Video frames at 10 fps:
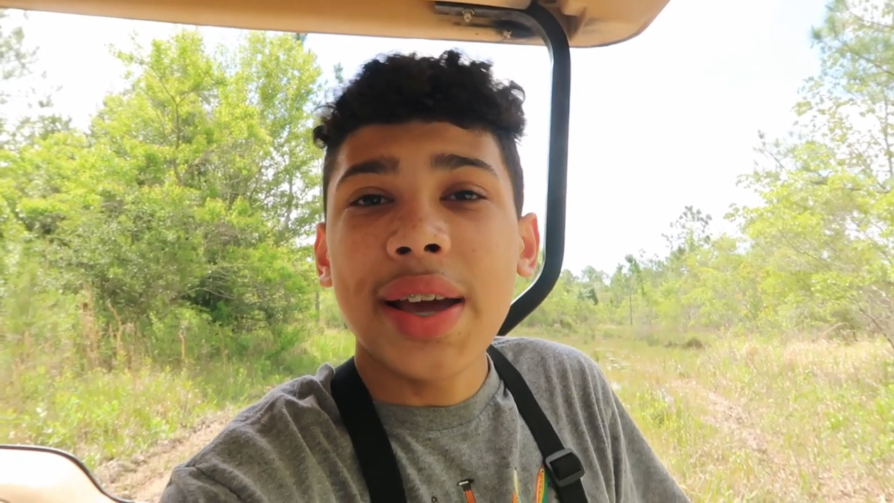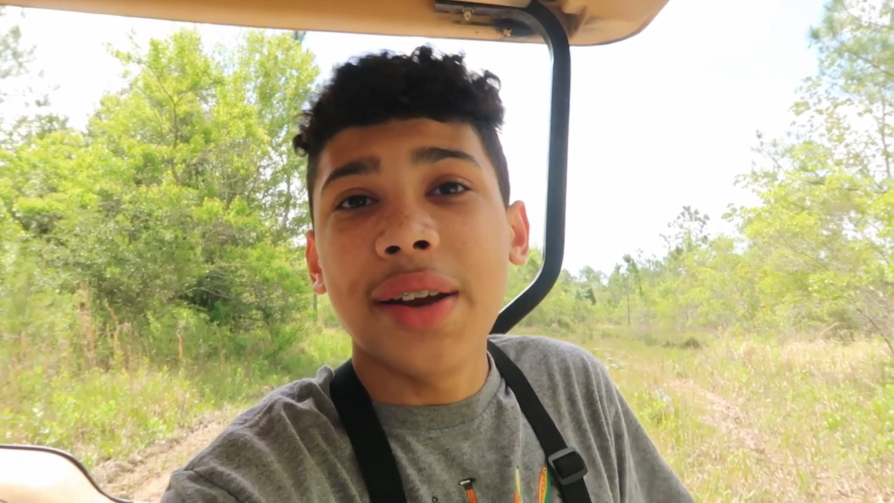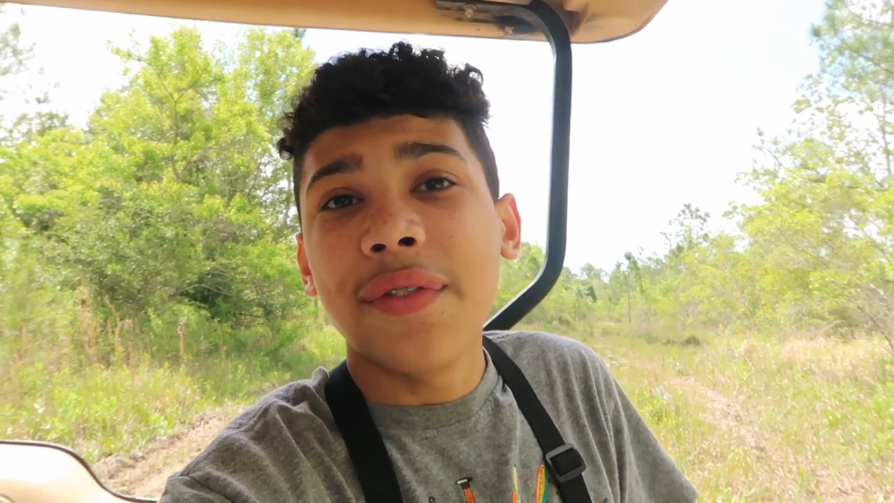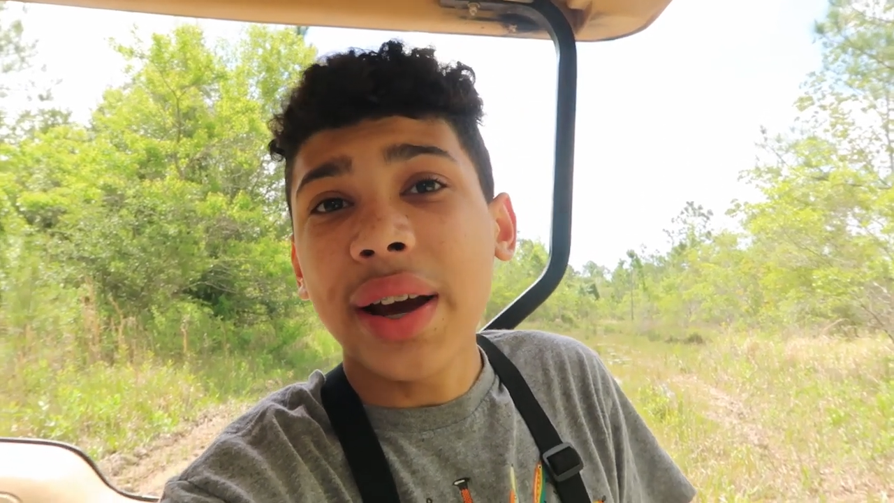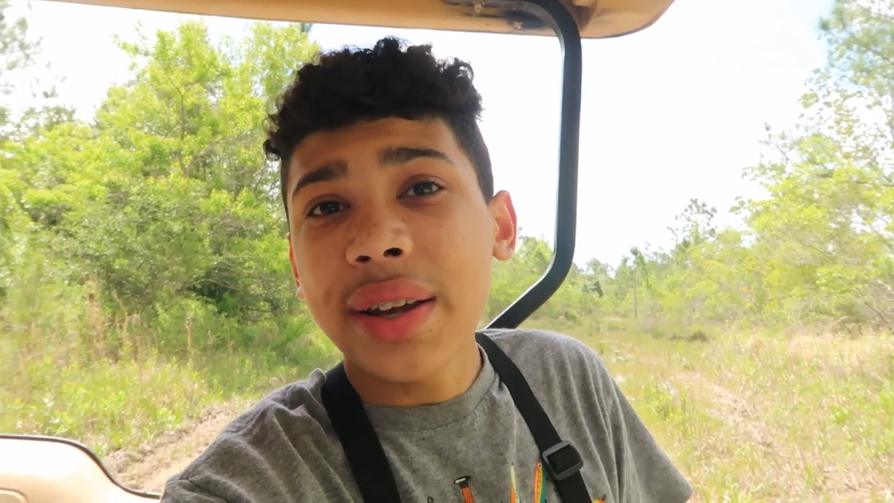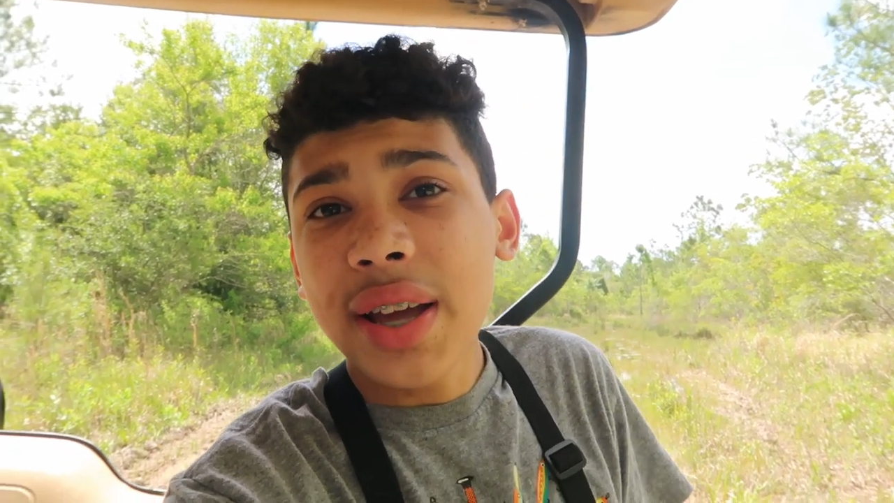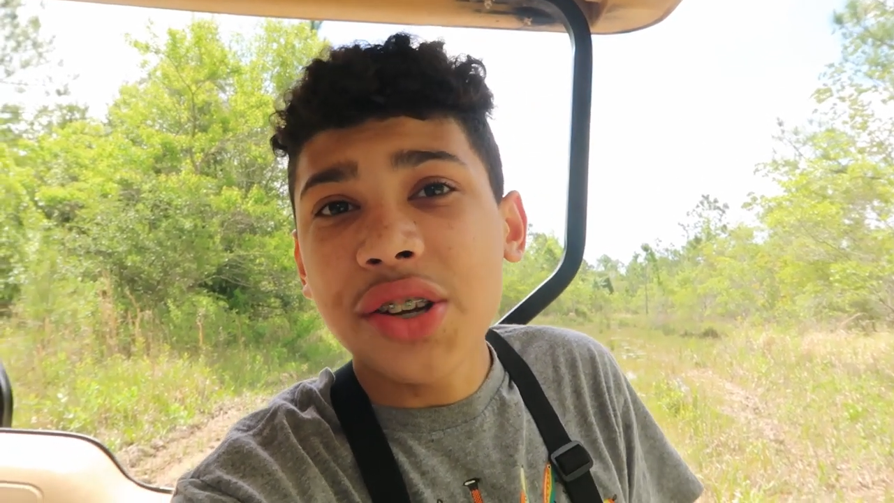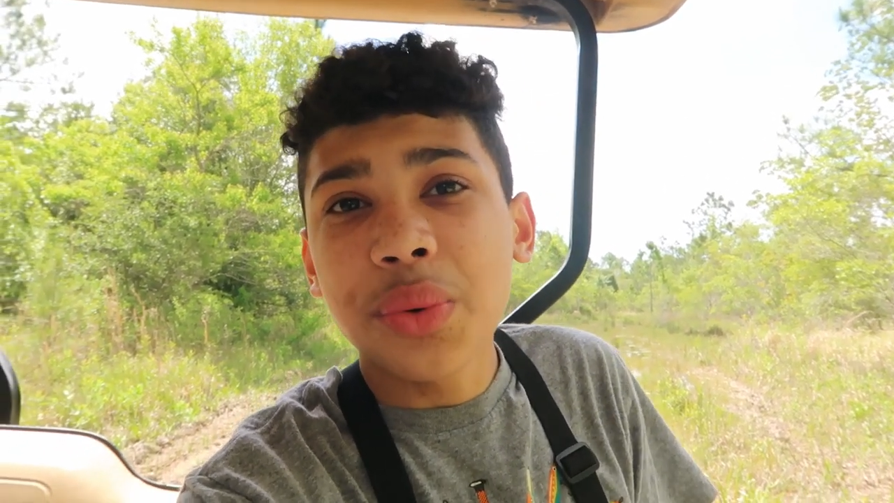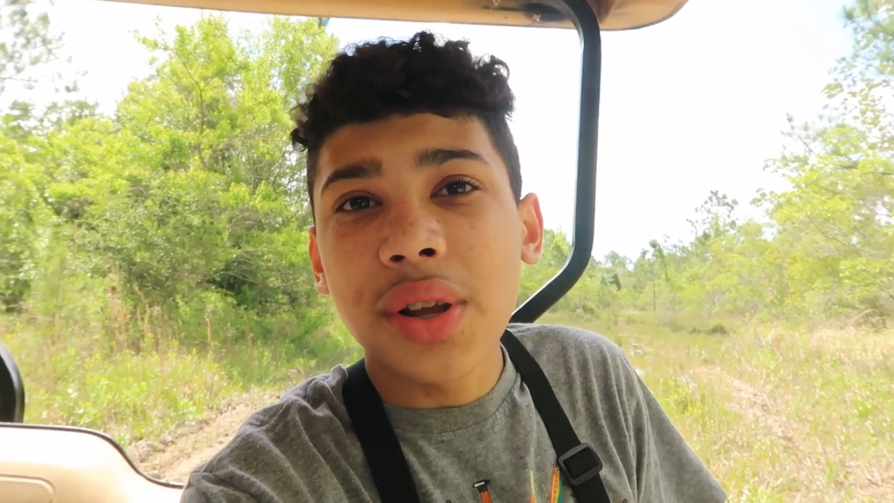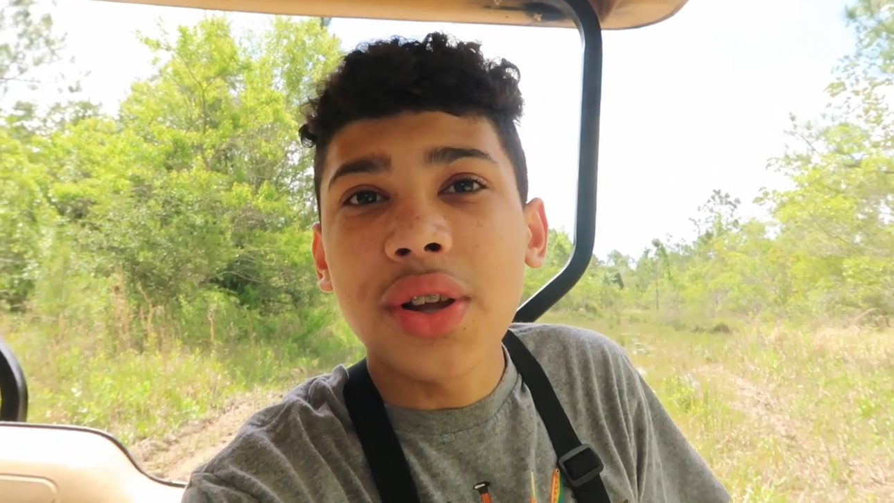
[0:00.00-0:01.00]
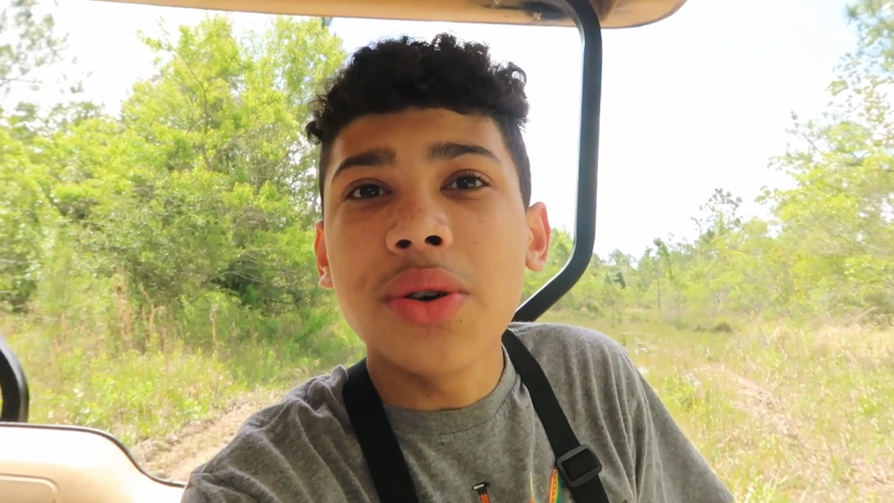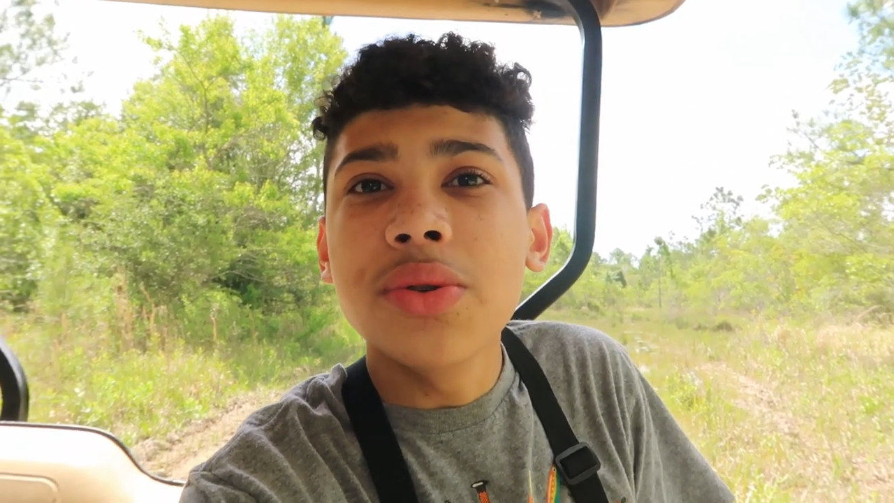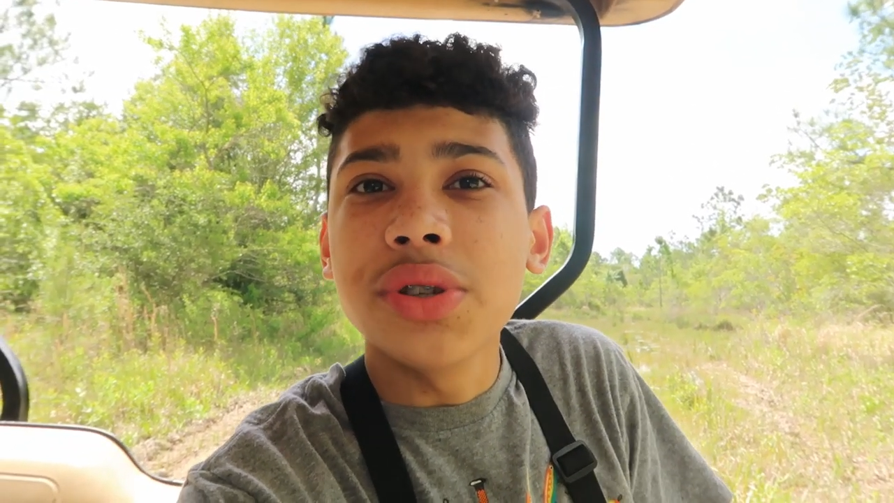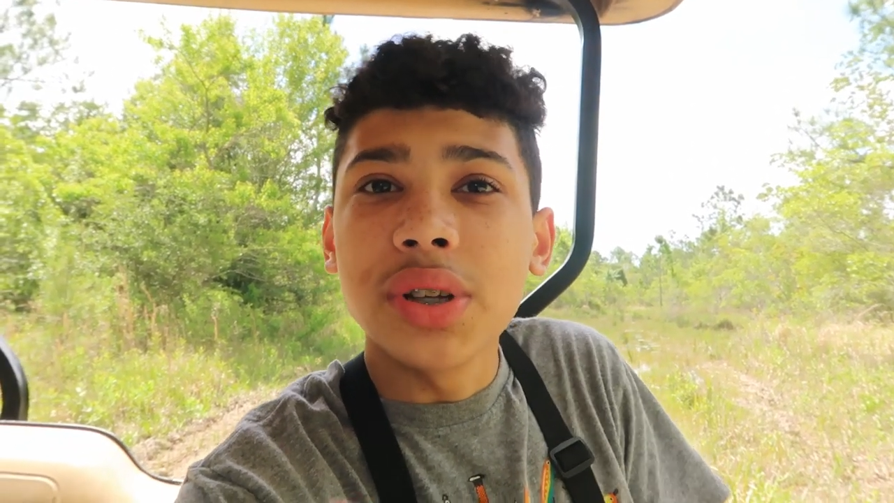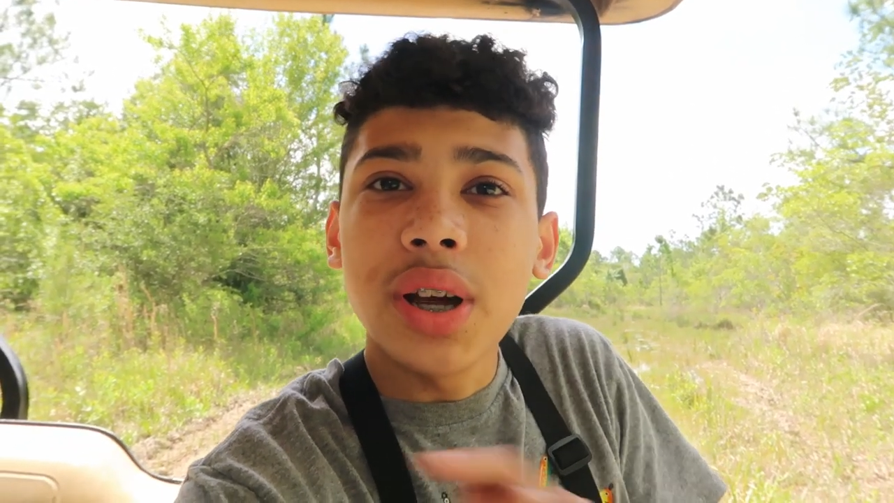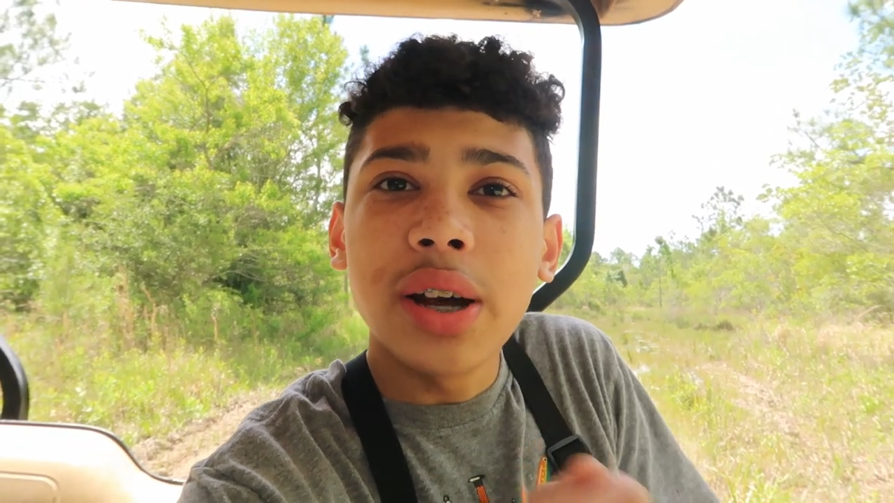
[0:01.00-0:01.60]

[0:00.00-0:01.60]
And if I can catch one of those and